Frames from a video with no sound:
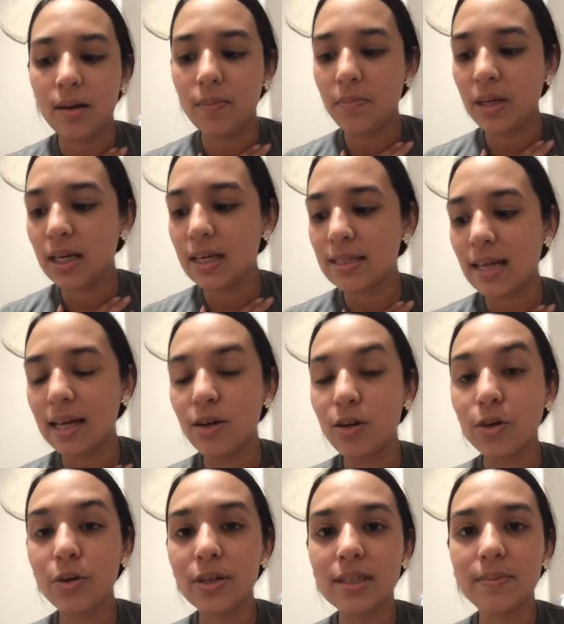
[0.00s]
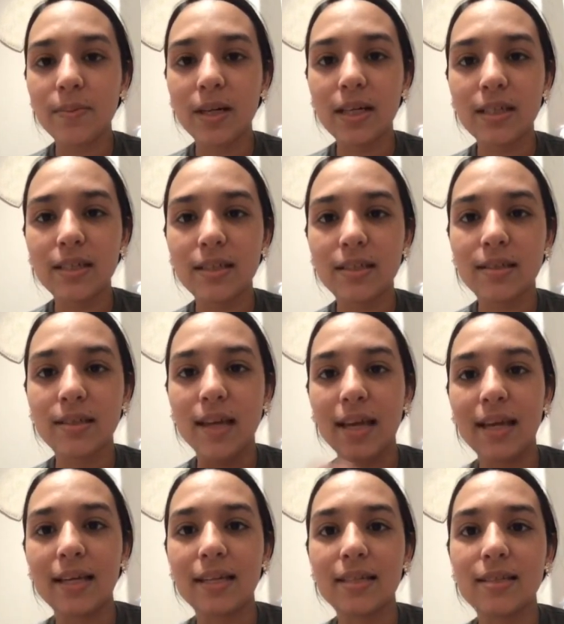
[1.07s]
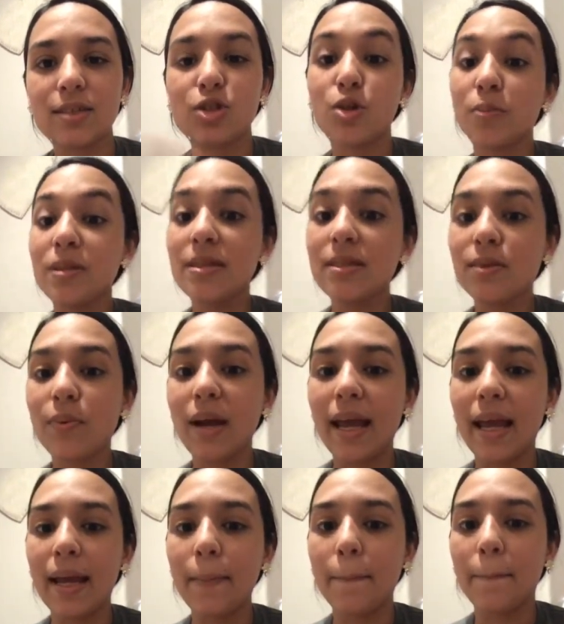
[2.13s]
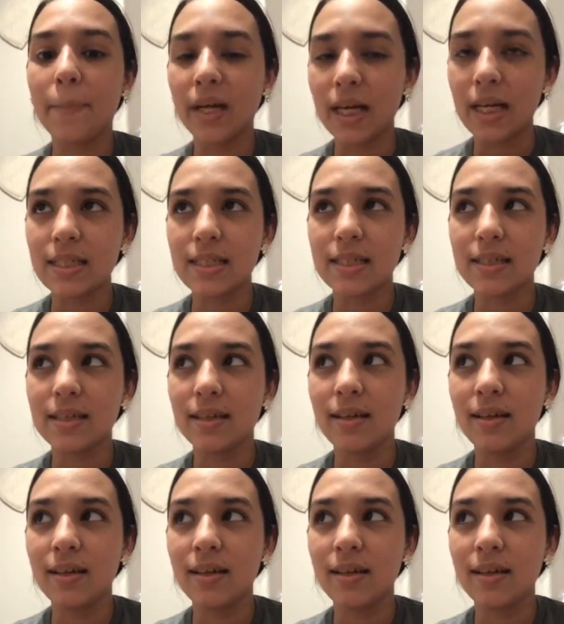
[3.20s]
because I know Christmas is 2 months away, but